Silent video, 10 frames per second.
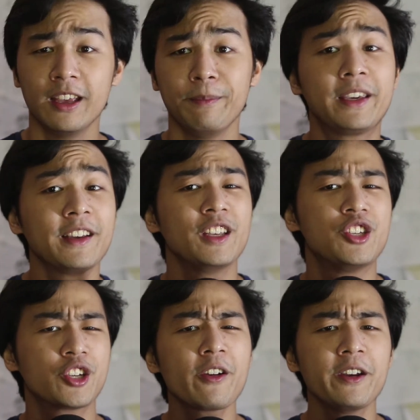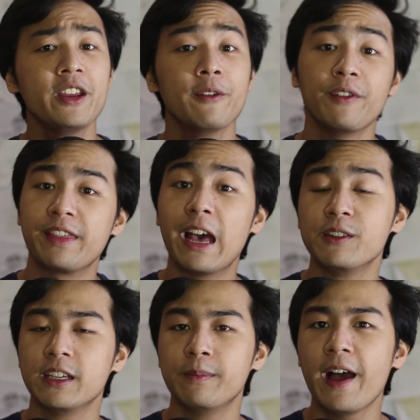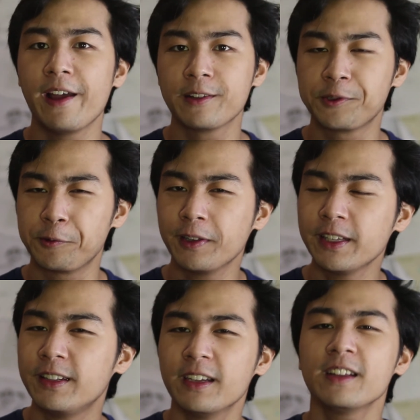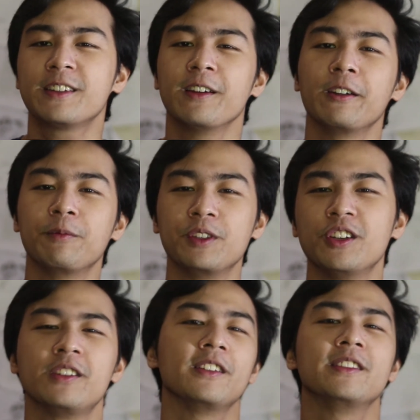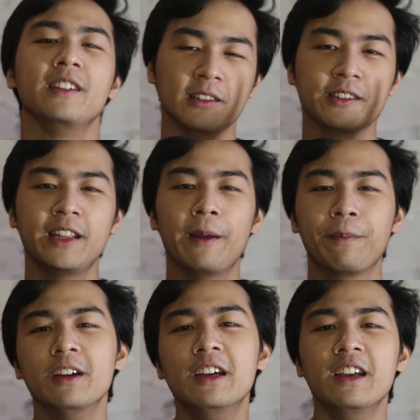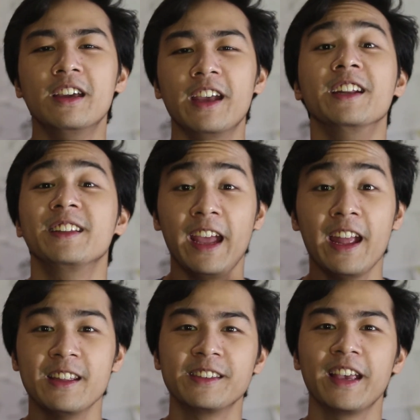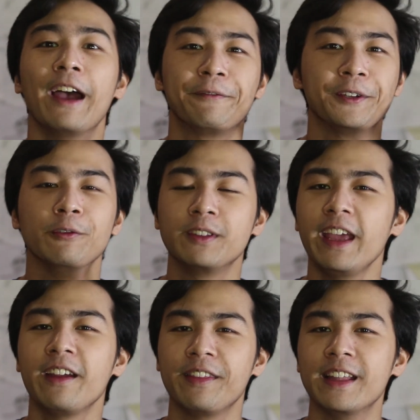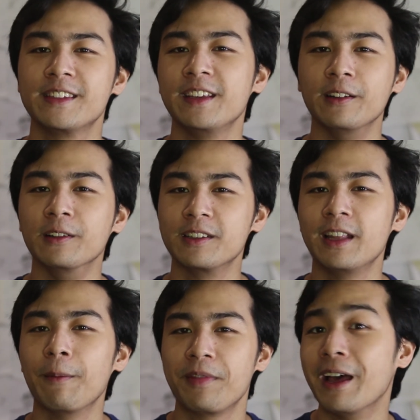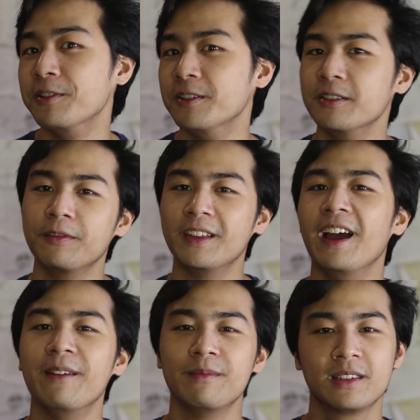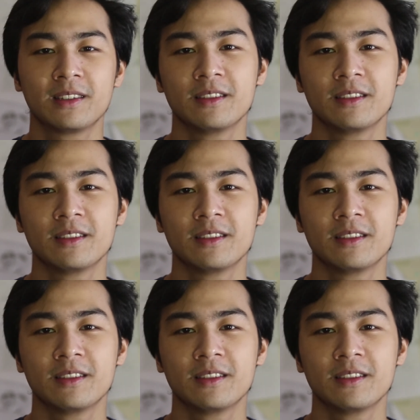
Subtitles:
Because a journey of 1,000 miles really does start with just a single step. And it ends after you take that single step thousands of times.